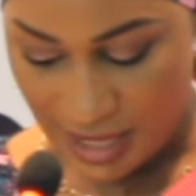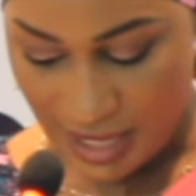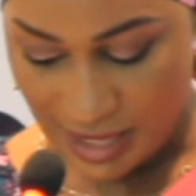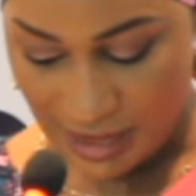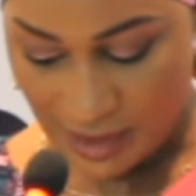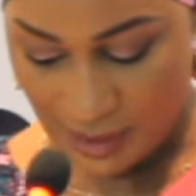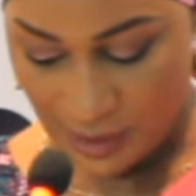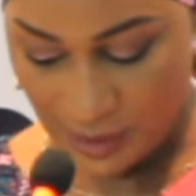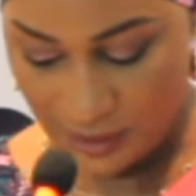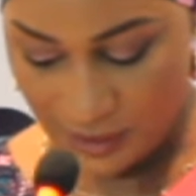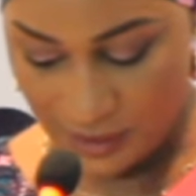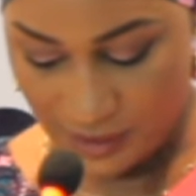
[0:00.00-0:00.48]

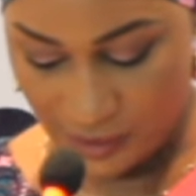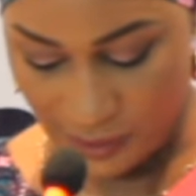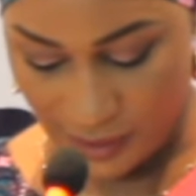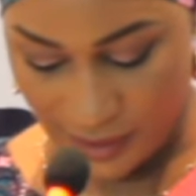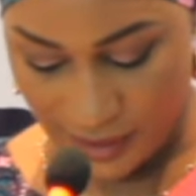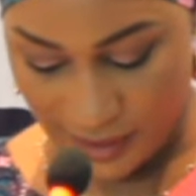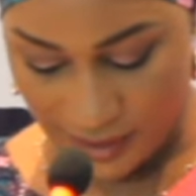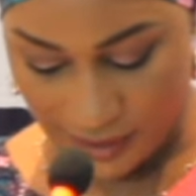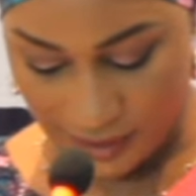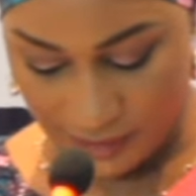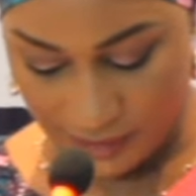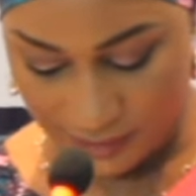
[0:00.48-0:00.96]
Along the
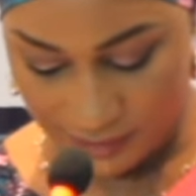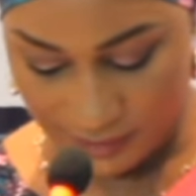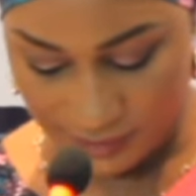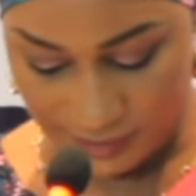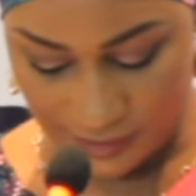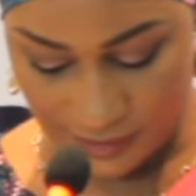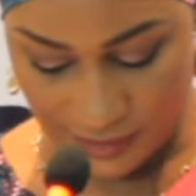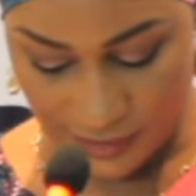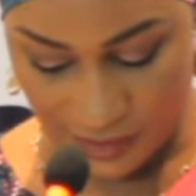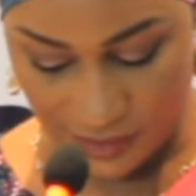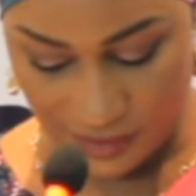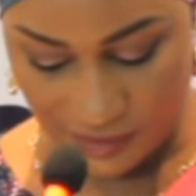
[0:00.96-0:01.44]
way,
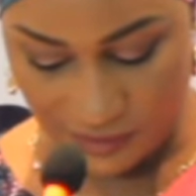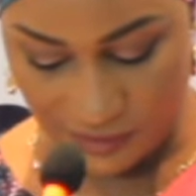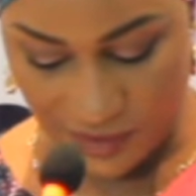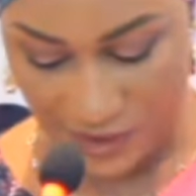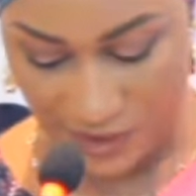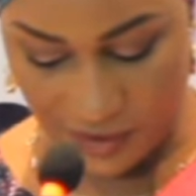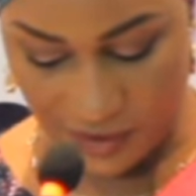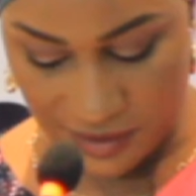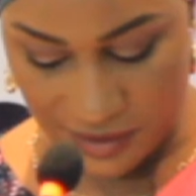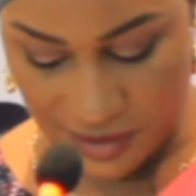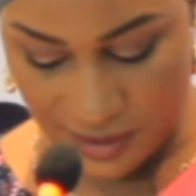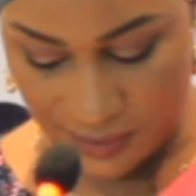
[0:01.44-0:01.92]
on the
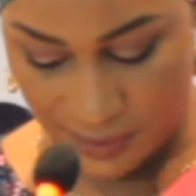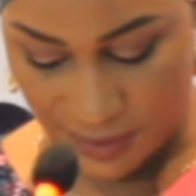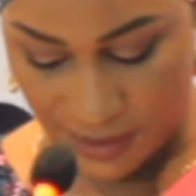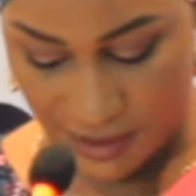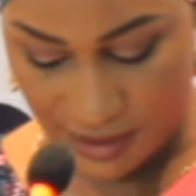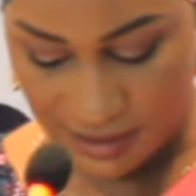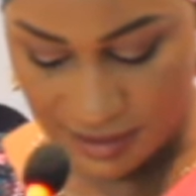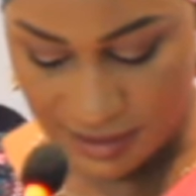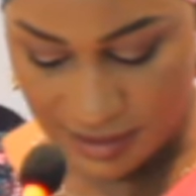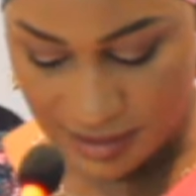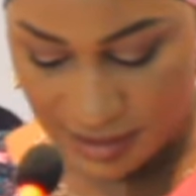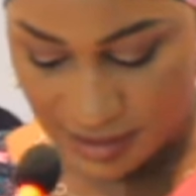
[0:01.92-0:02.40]
various
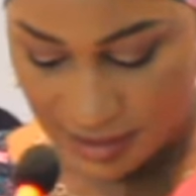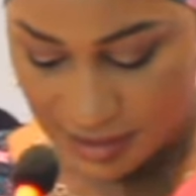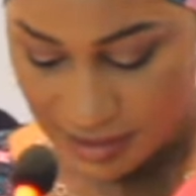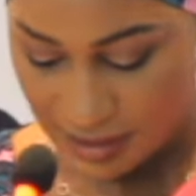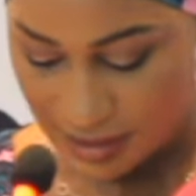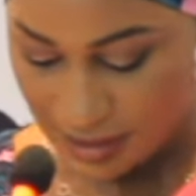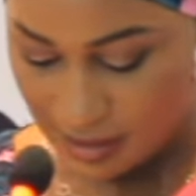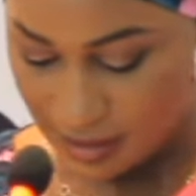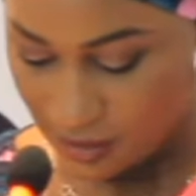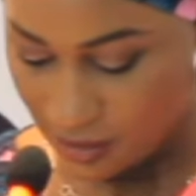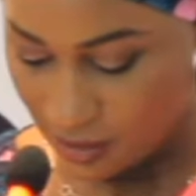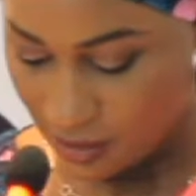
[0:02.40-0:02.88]
paths that
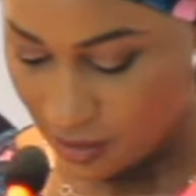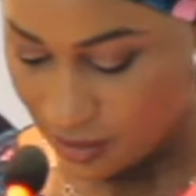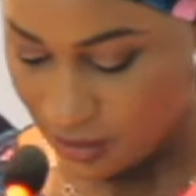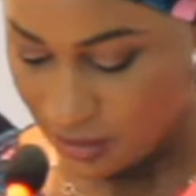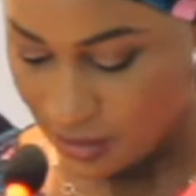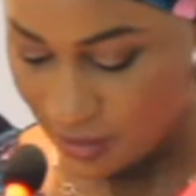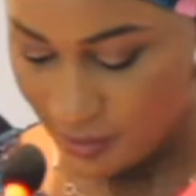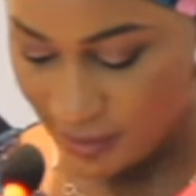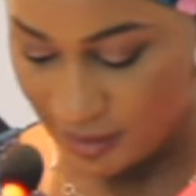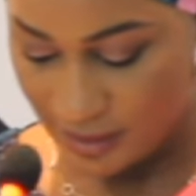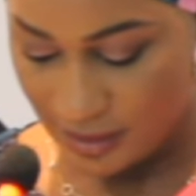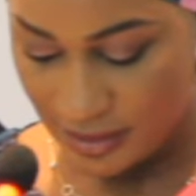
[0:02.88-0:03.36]
lead
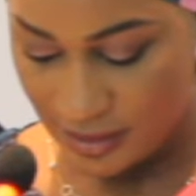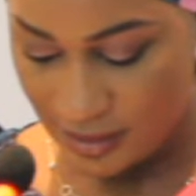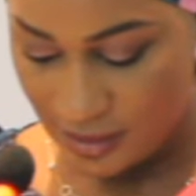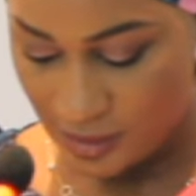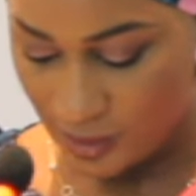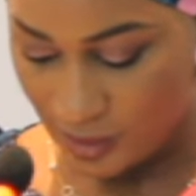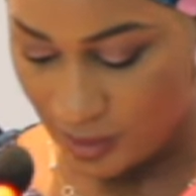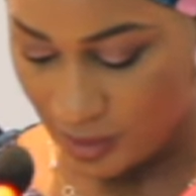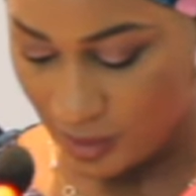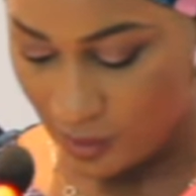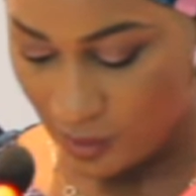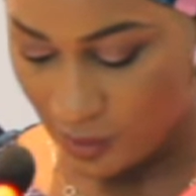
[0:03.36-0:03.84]
ultimately
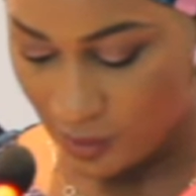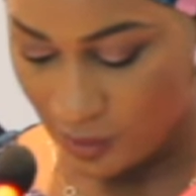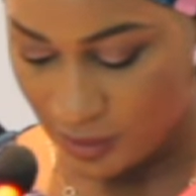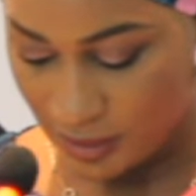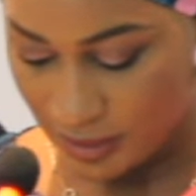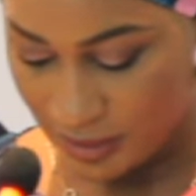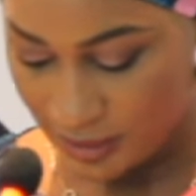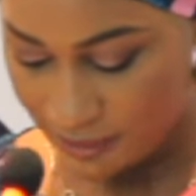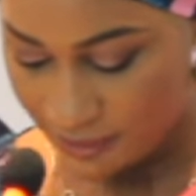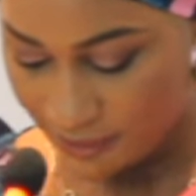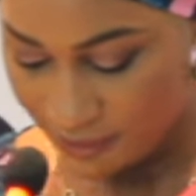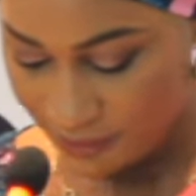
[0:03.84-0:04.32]
to our
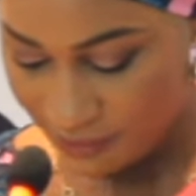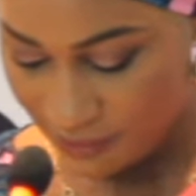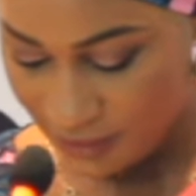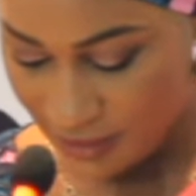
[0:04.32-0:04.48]
calling,